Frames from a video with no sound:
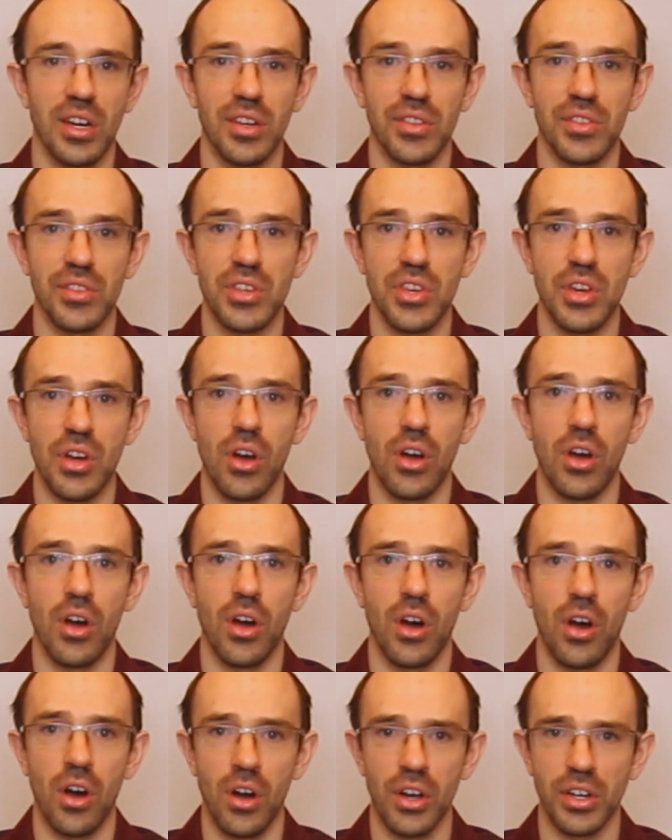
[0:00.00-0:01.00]
the
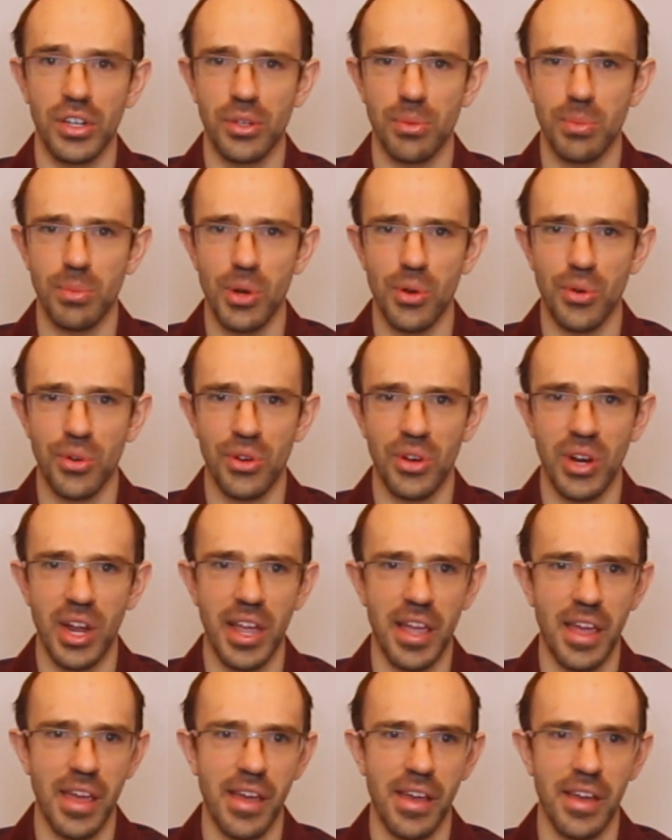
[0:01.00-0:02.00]
auger motor
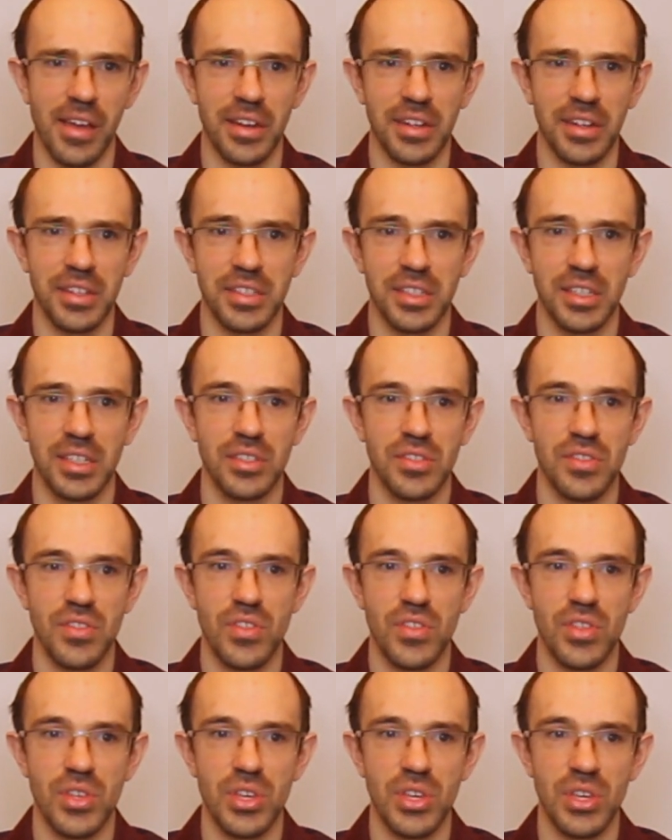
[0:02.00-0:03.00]
and
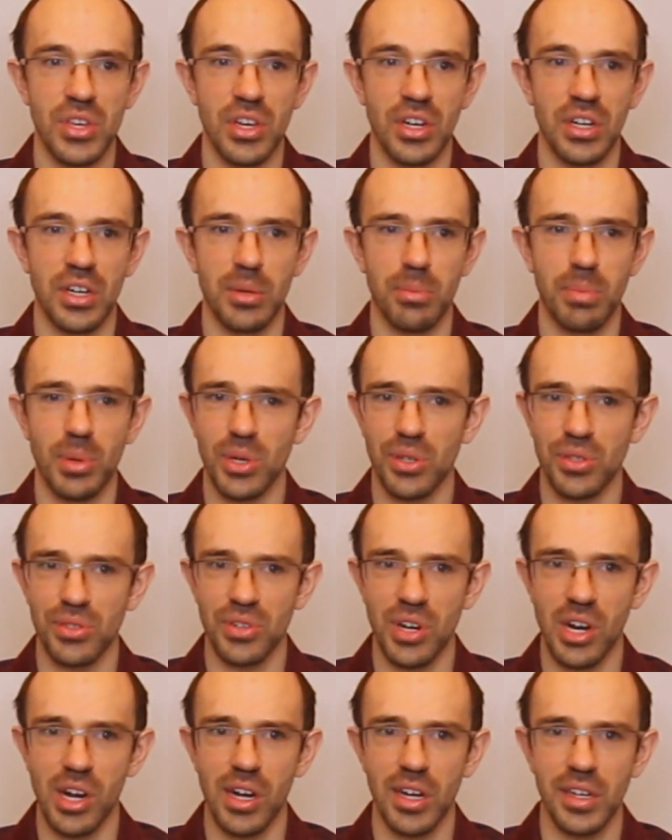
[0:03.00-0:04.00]
the burn
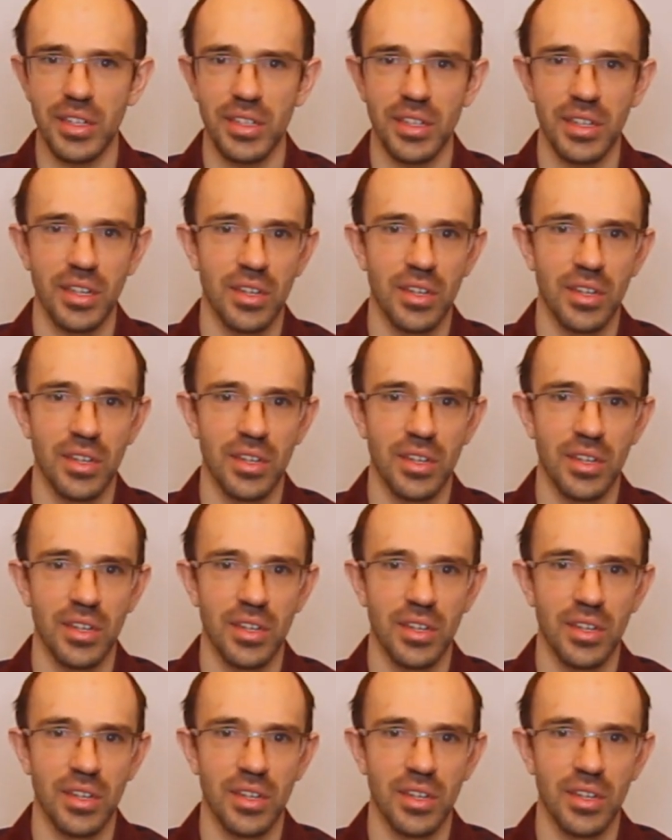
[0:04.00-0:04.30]
rod,